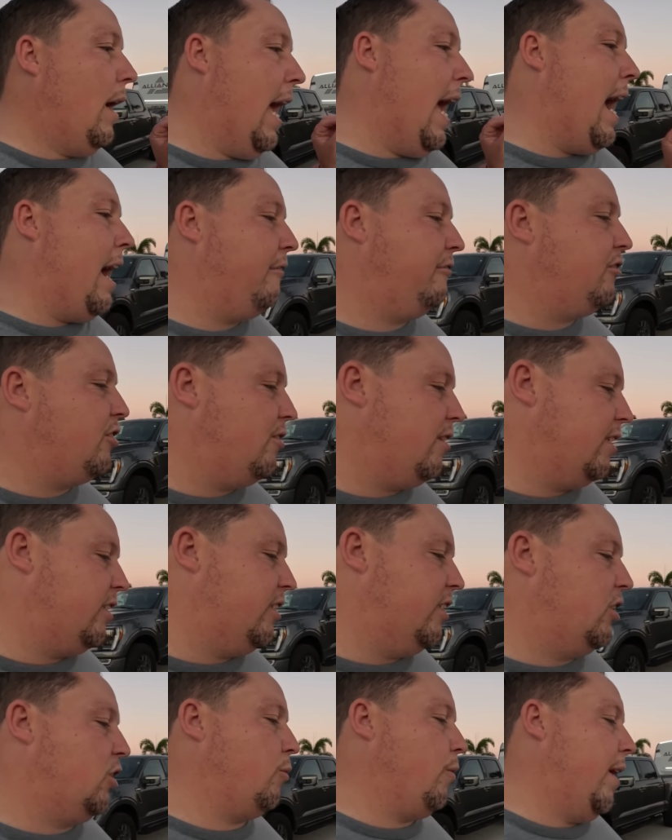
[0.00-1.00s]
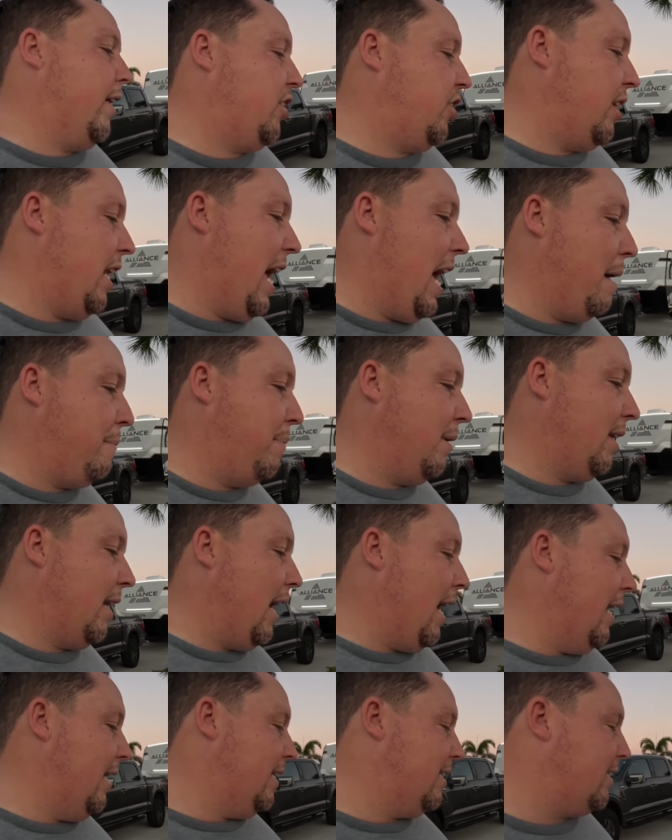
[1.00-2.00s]
after the situation happened,
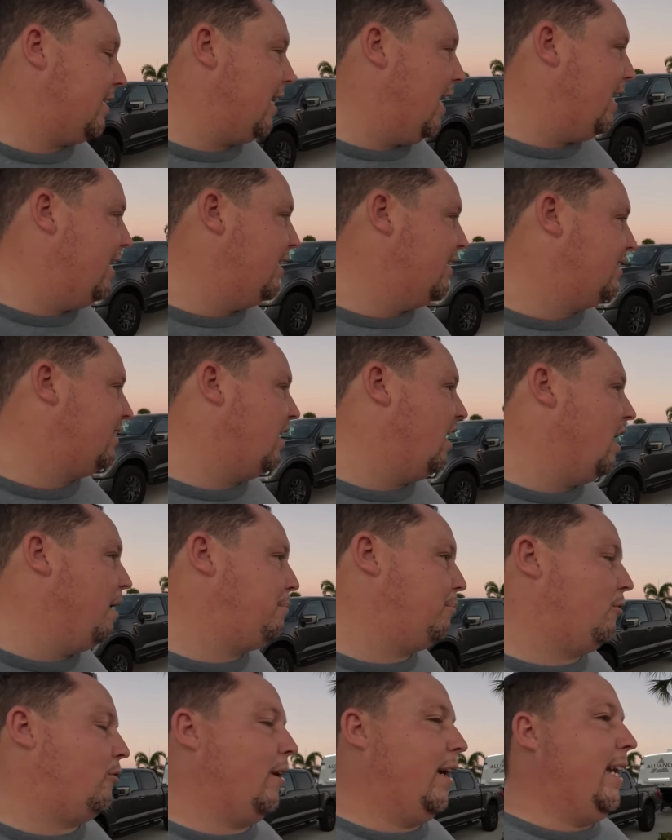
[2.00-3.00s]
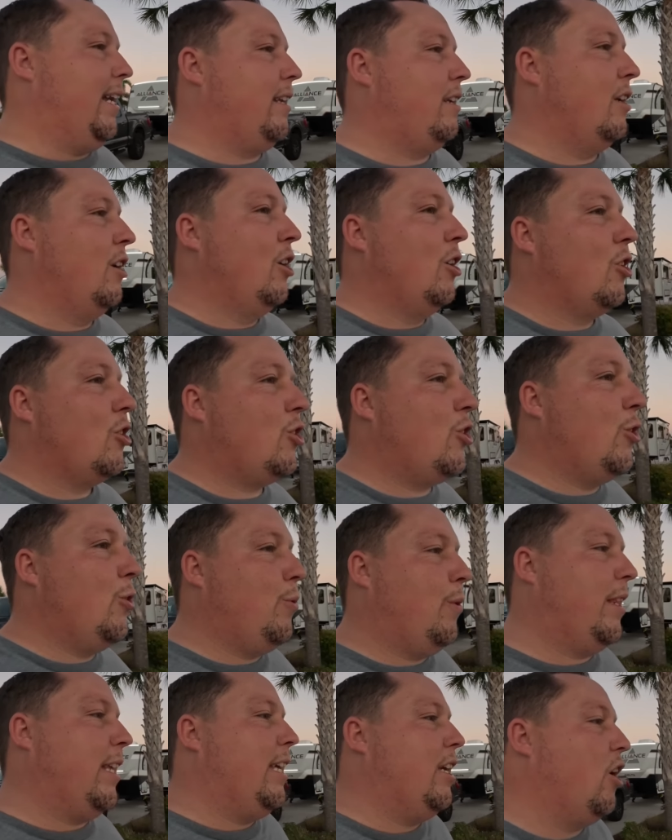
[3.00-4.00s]
I decided to upgrade
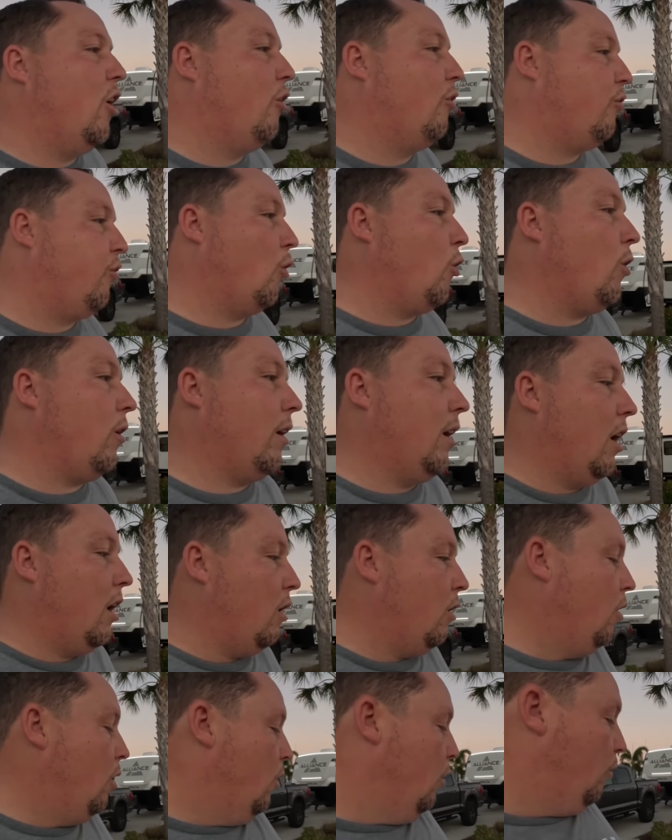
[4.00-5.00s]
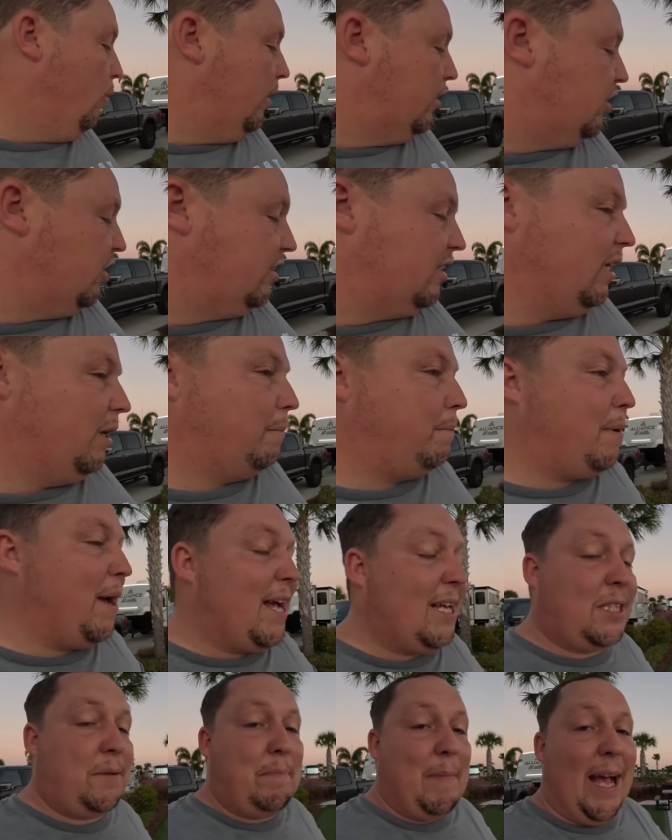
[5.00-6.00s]
to the Aurora, which is their
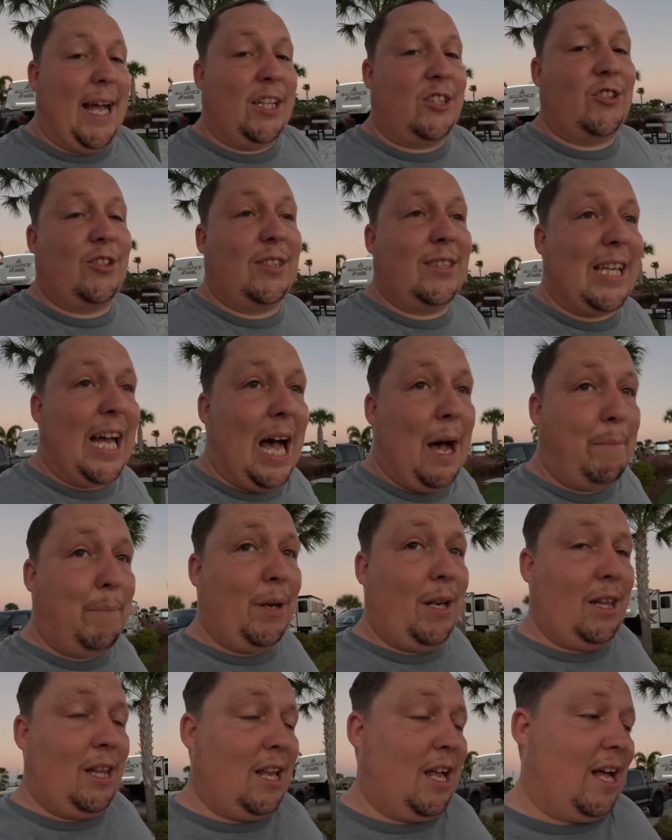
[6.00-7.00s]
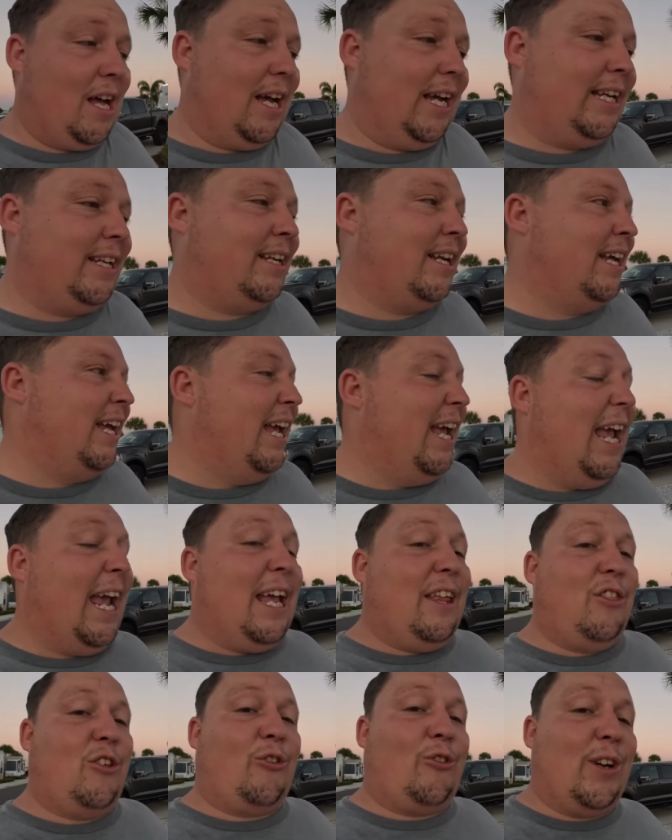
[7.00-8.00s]
best mattress, top of the line.
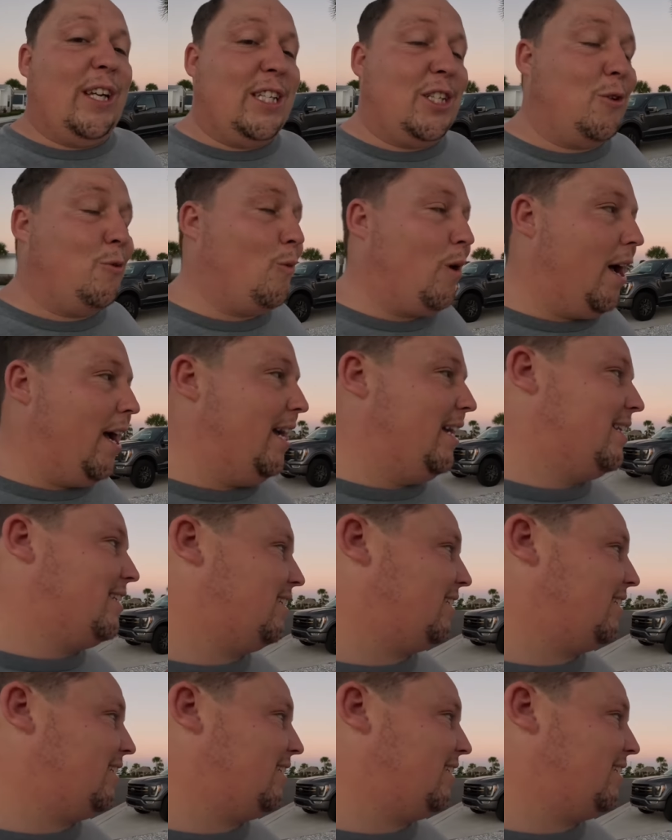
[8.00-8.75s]
And the reason why I